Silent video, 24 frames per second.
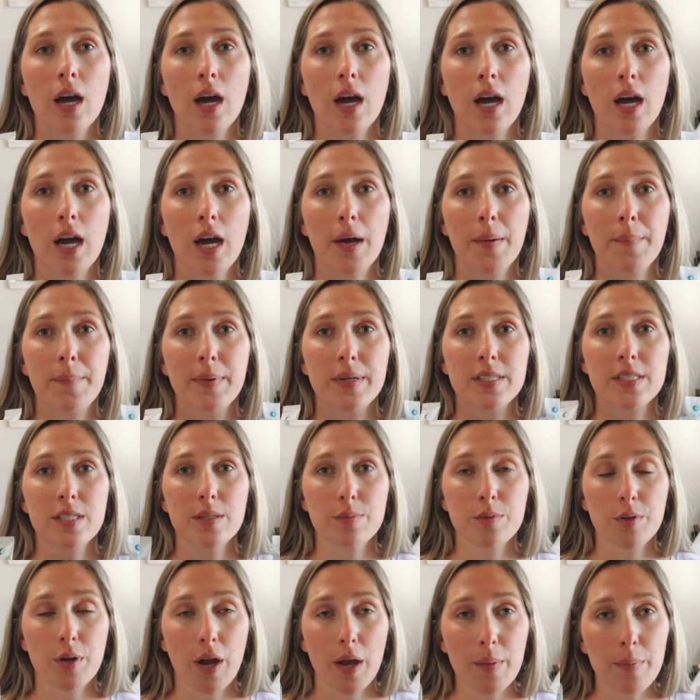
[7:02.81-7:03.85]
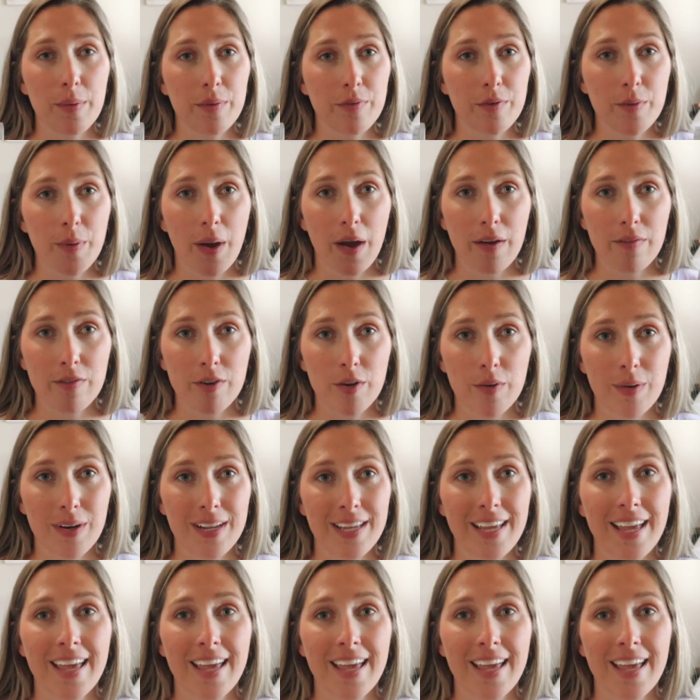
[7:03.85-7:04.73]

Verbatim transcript: Um, subscribe if you haven't already.